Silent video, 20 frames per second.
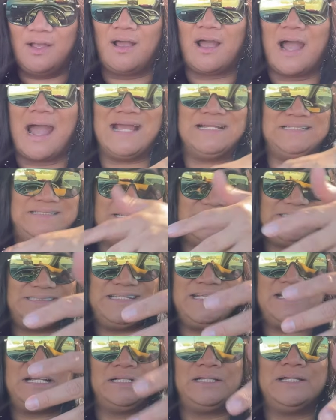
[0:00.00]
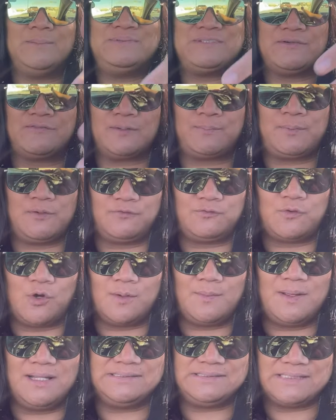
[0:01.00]
I did see clips of her
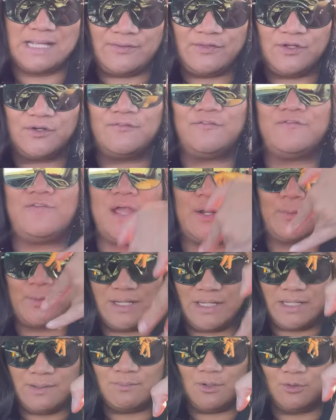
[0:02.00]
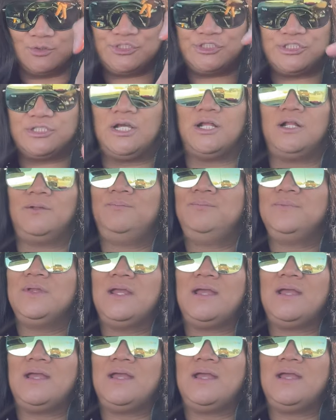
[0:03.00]
performance and they're very emotional.